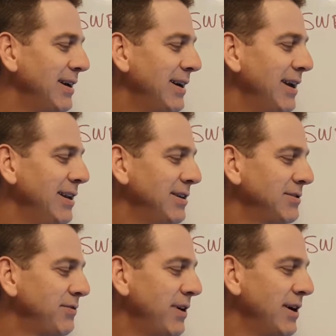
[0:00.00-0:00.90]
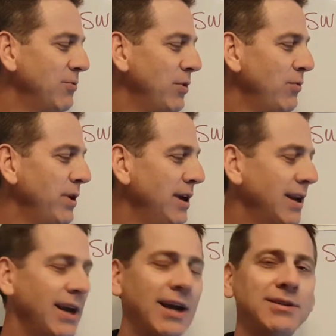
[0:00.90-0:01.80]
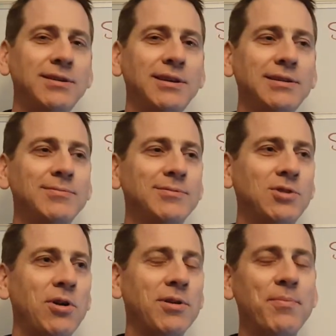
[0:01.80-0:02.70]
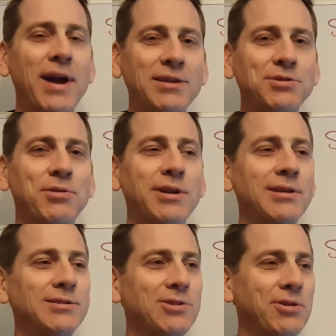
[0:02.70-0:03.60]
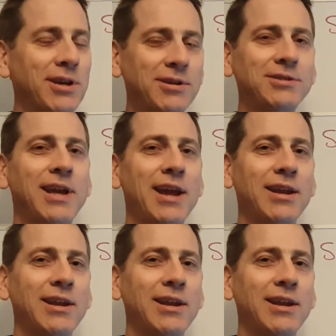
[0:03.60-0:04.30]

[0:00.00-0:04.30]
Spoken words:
it is fun when we can actually start to master it and start to understand it.